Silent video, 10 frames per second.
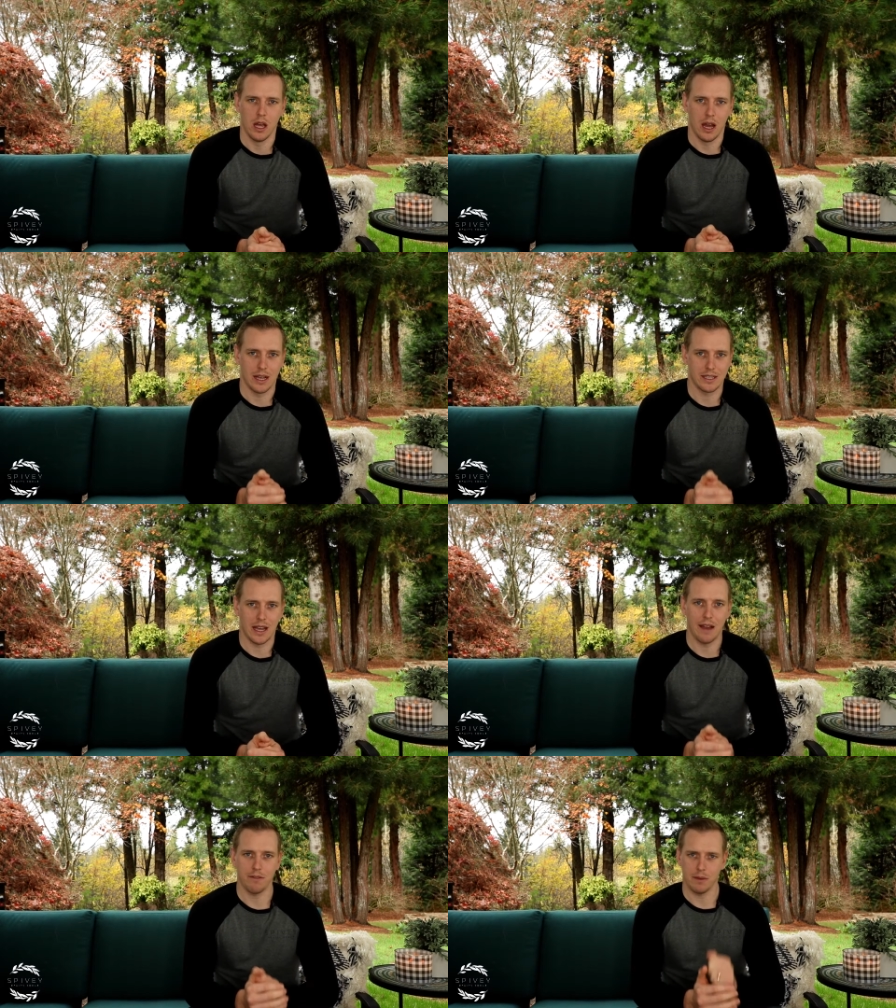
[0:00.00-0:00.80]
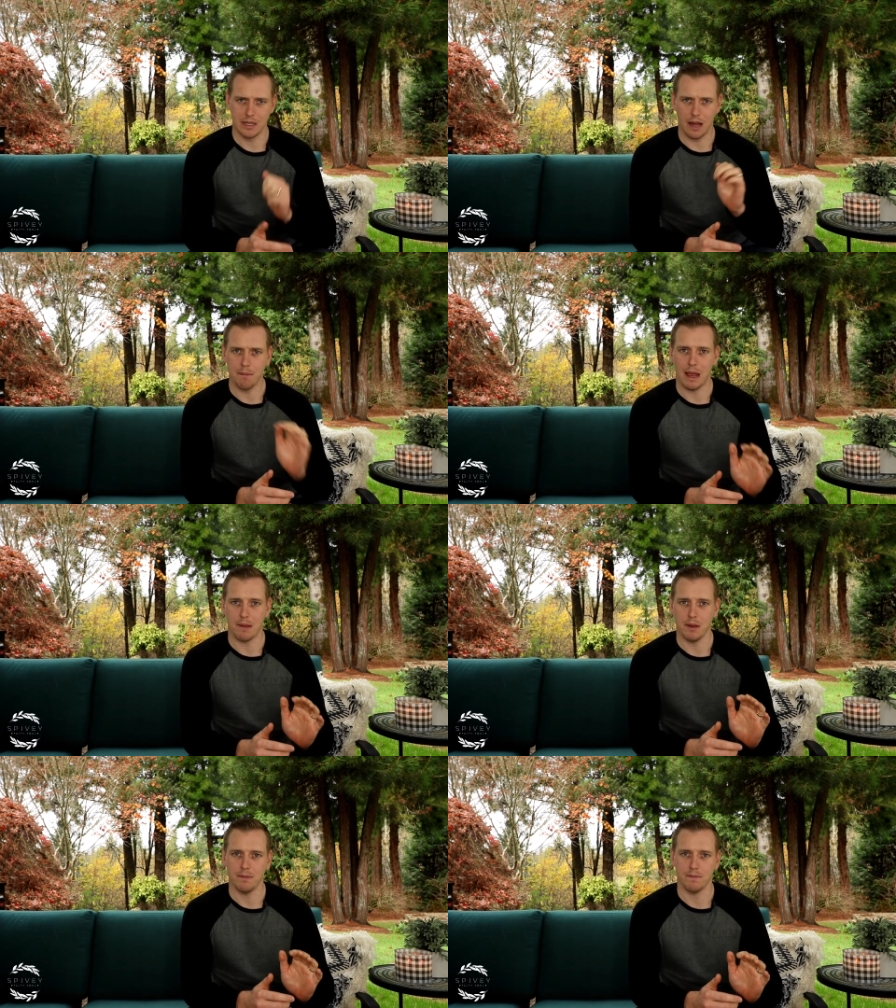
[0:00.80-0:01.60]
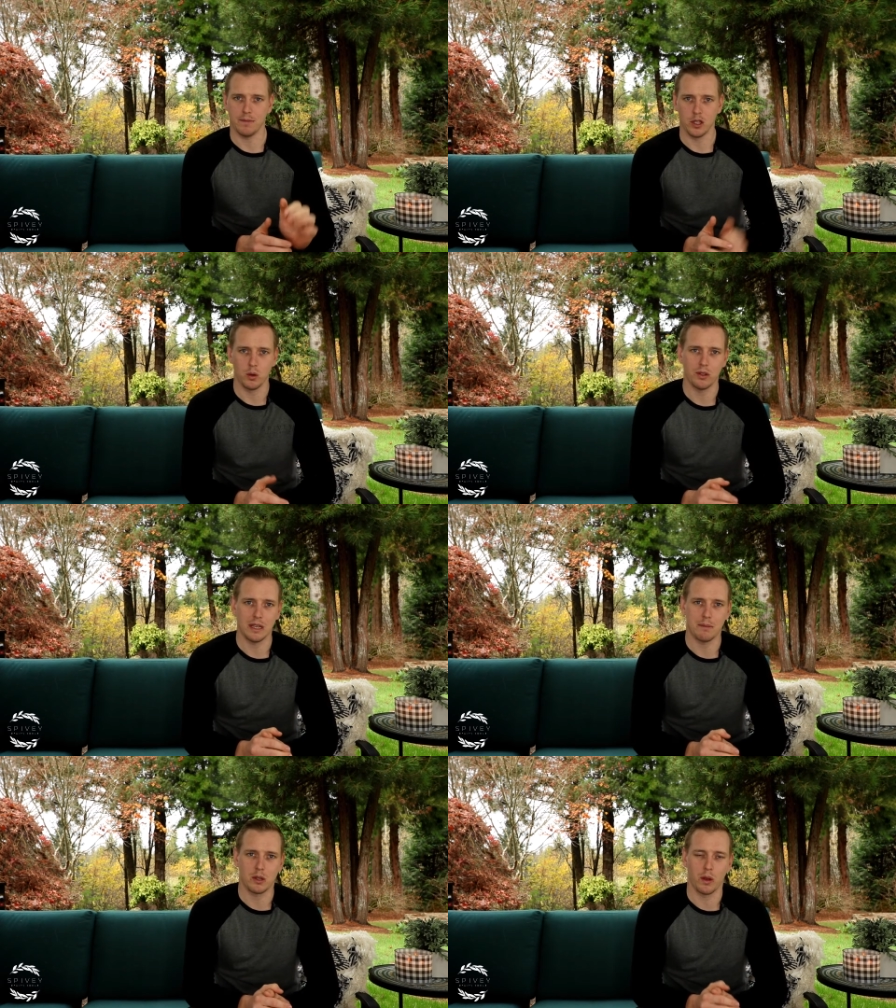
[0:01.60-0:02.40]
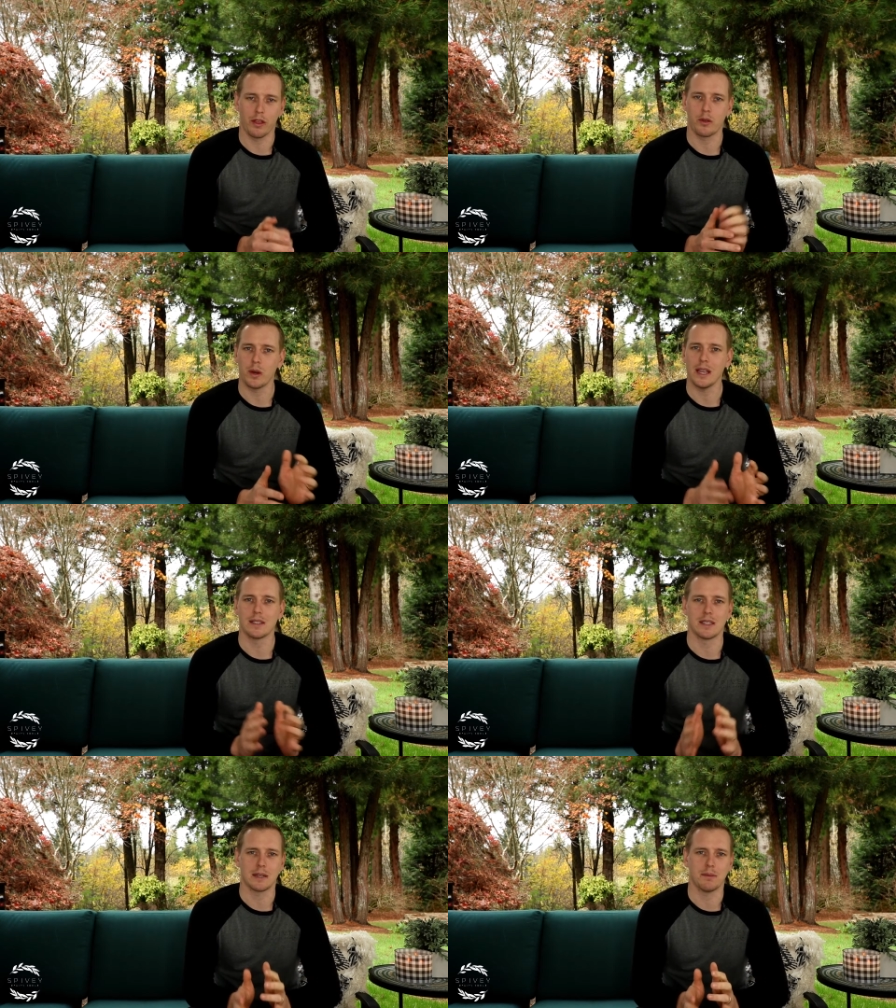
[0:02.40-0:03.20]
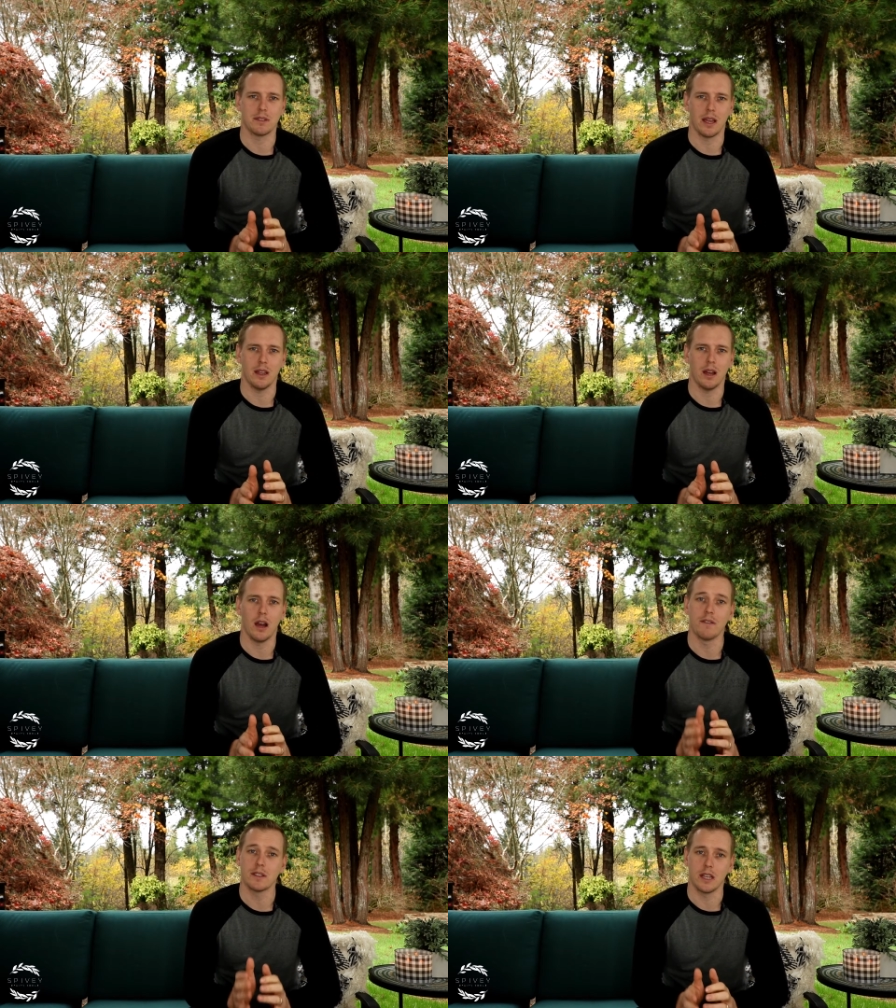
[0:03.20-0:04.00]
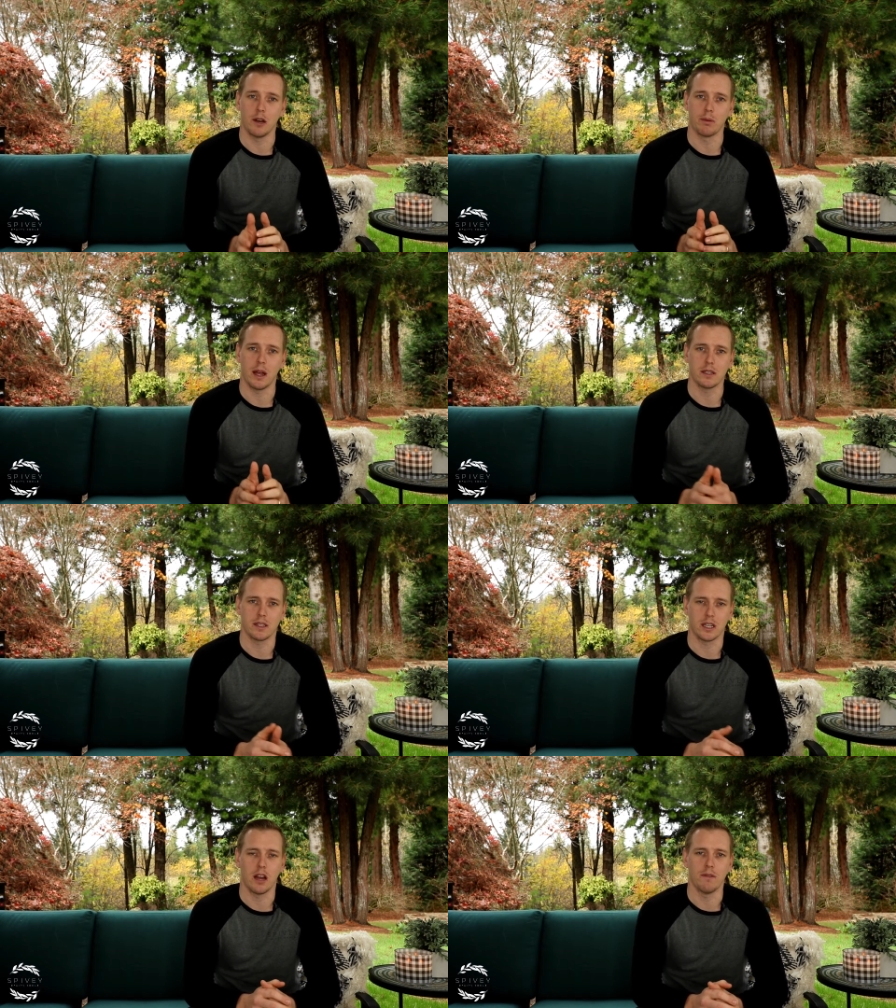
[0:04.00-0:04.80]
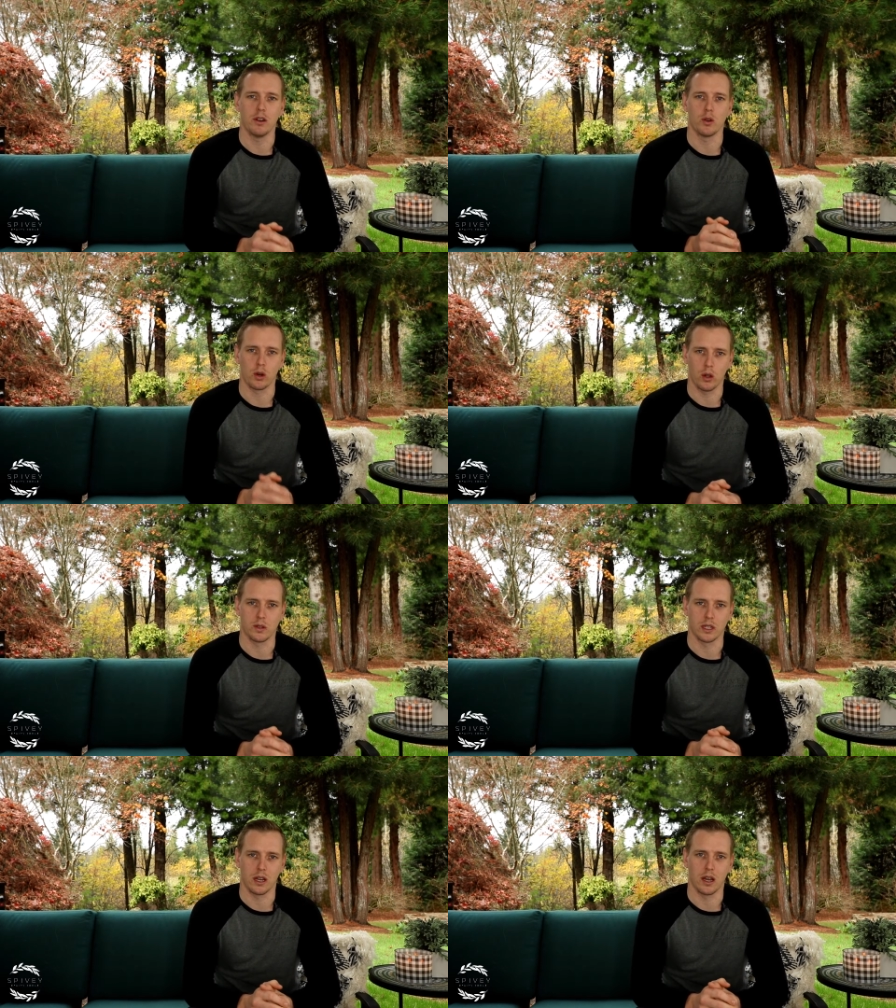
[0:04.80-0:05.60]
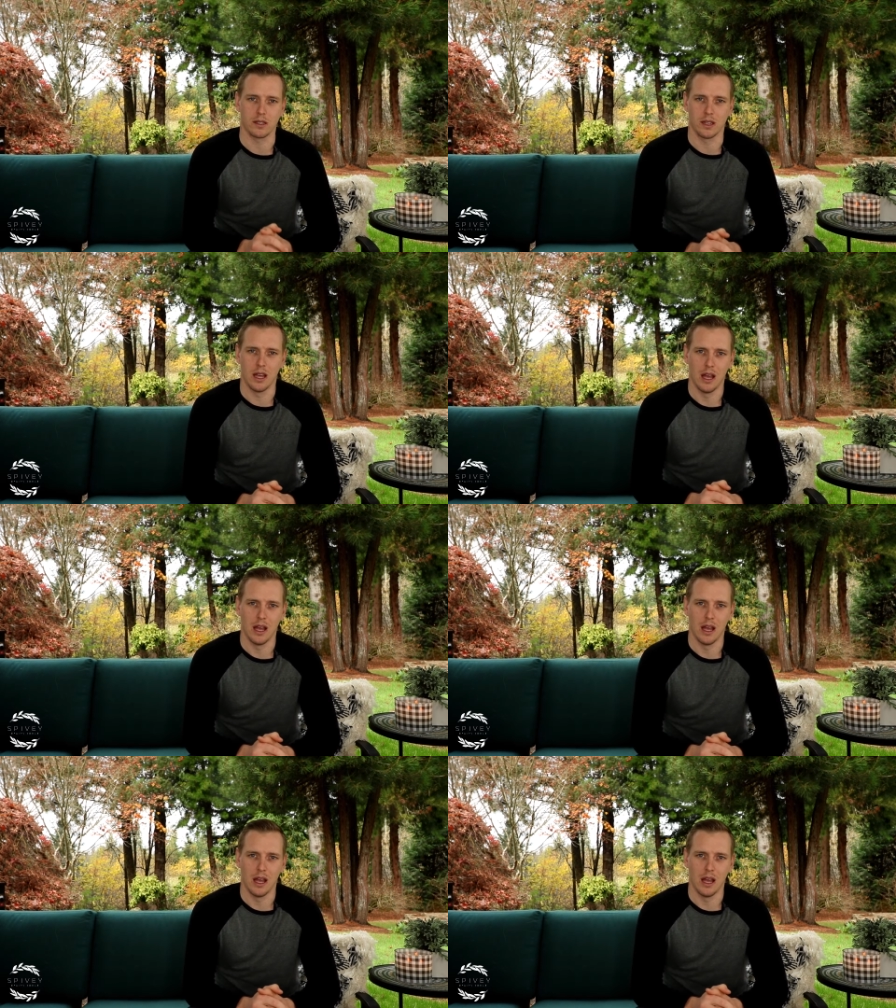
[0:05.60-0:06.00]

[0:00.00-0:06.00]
Aside from the down payment, you will need between 3 and 6% of the sale price to cover your closing costs.